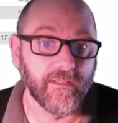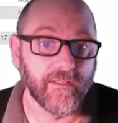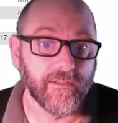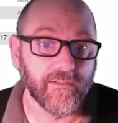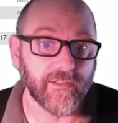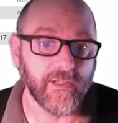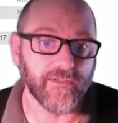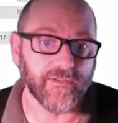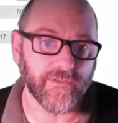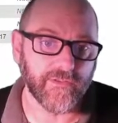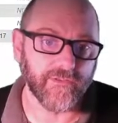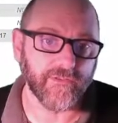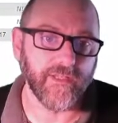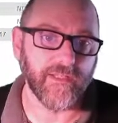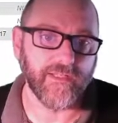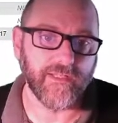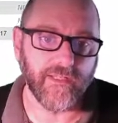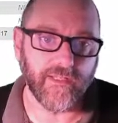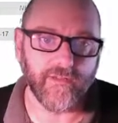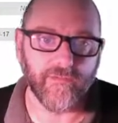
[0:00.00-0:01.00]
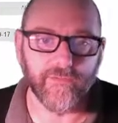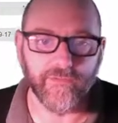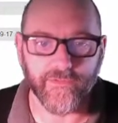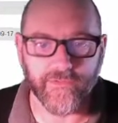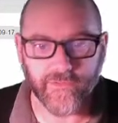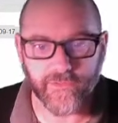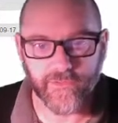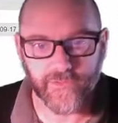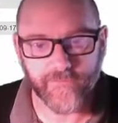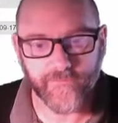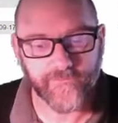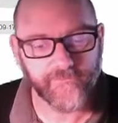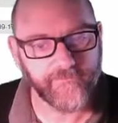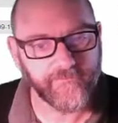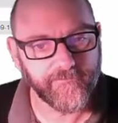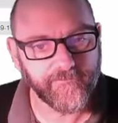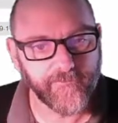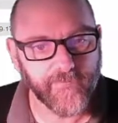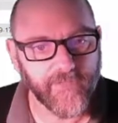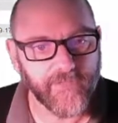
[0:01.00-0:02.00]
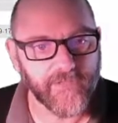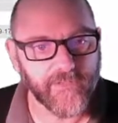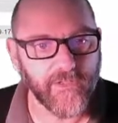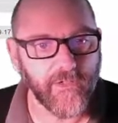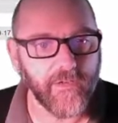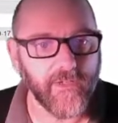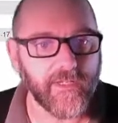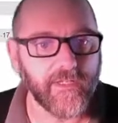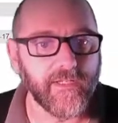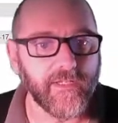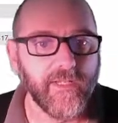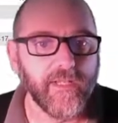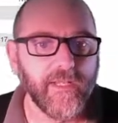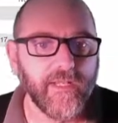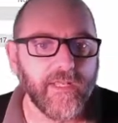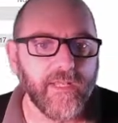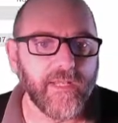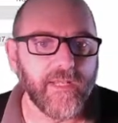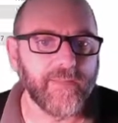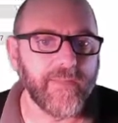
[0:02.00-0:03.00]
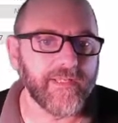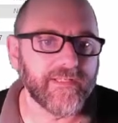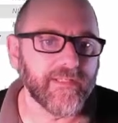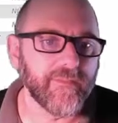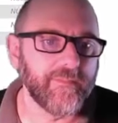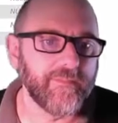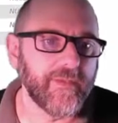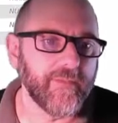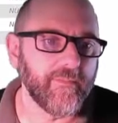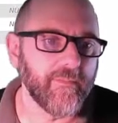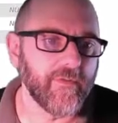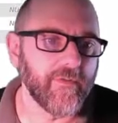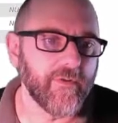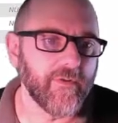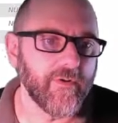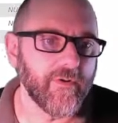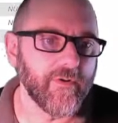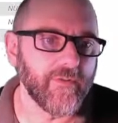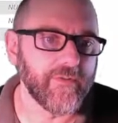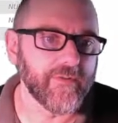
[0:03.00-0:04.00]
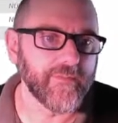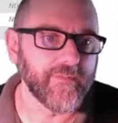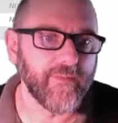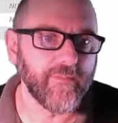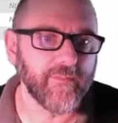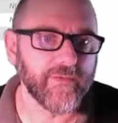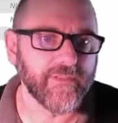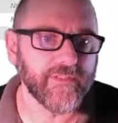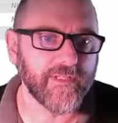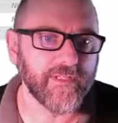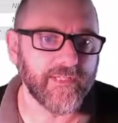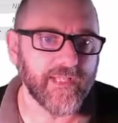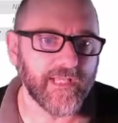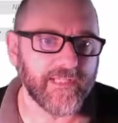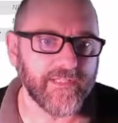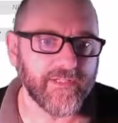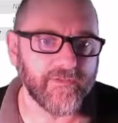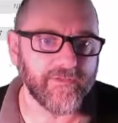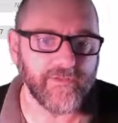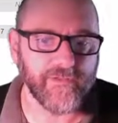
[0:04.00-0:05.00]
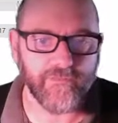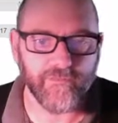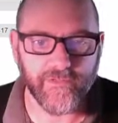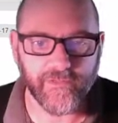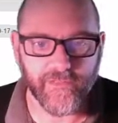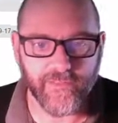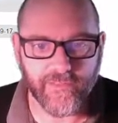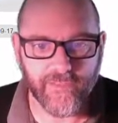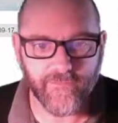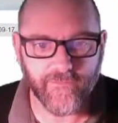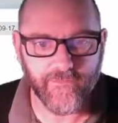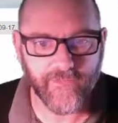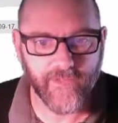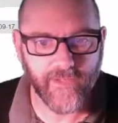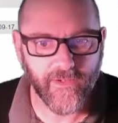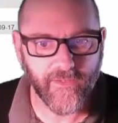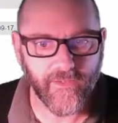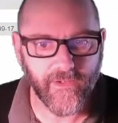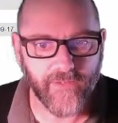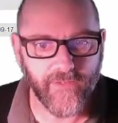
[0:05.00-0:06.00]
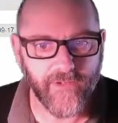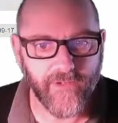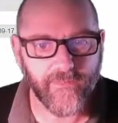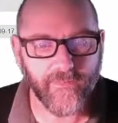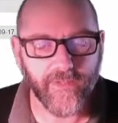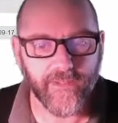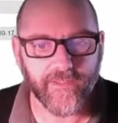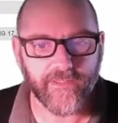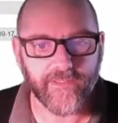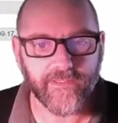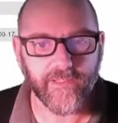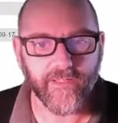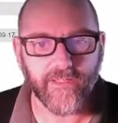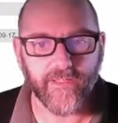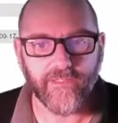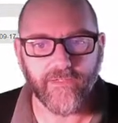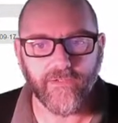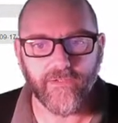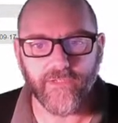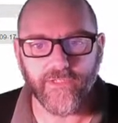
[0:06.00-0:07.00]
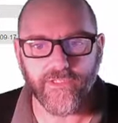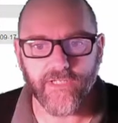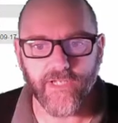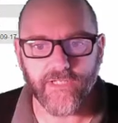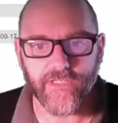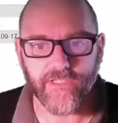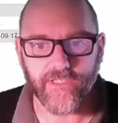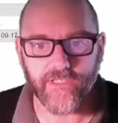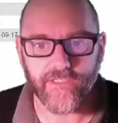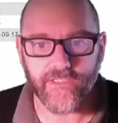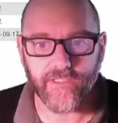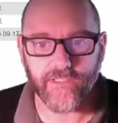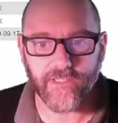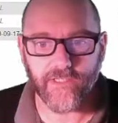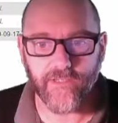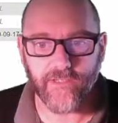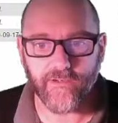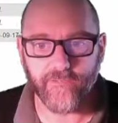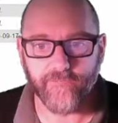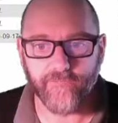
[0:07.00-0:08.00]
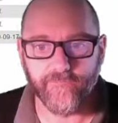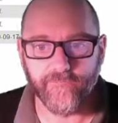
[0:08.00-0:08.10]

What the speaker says: dot student ID equals 2. So it makes a bit more, there's a bit more syntax here than you really need for that query, but you can change things in here.